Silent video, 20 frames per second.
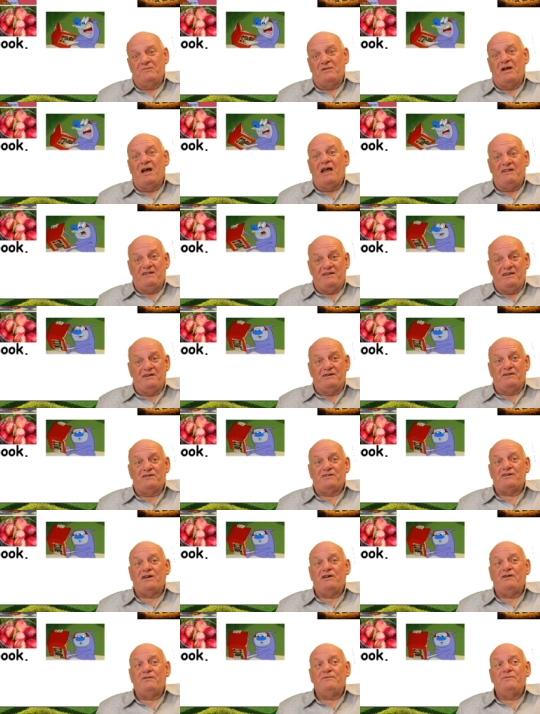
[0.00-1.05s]
I think
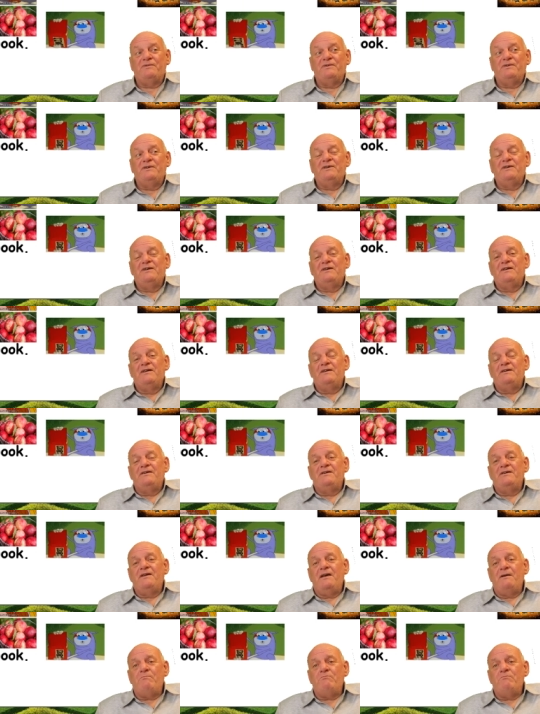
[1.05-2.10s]
so.
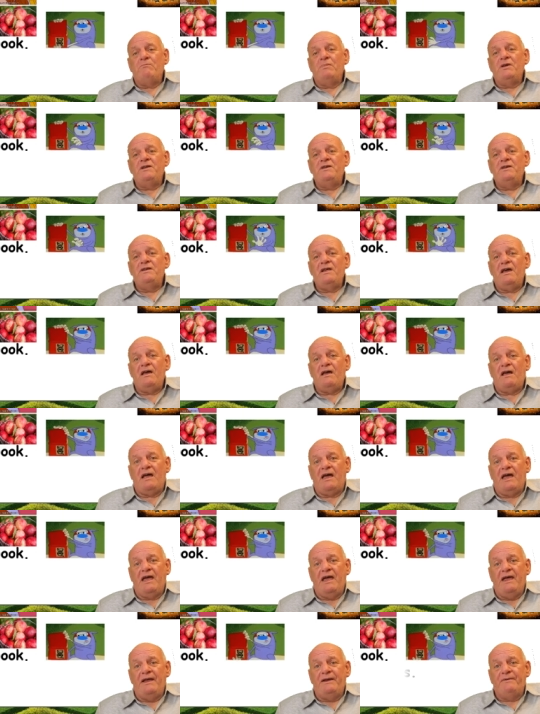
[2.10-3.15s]
Number
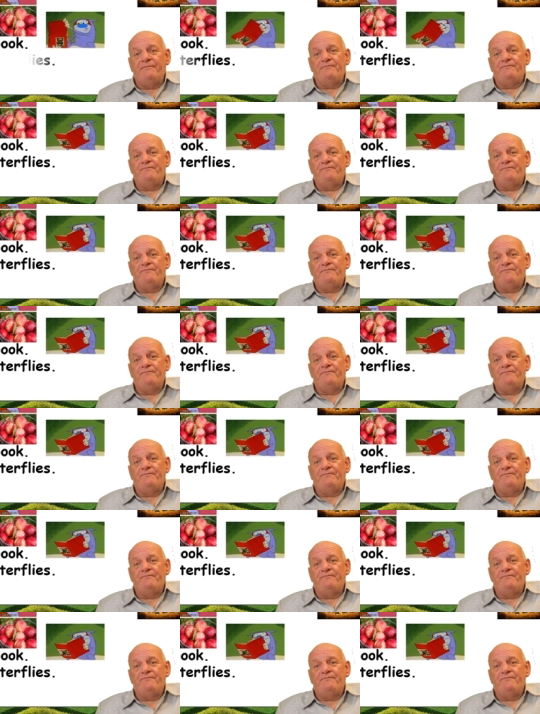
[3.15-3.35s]
nine.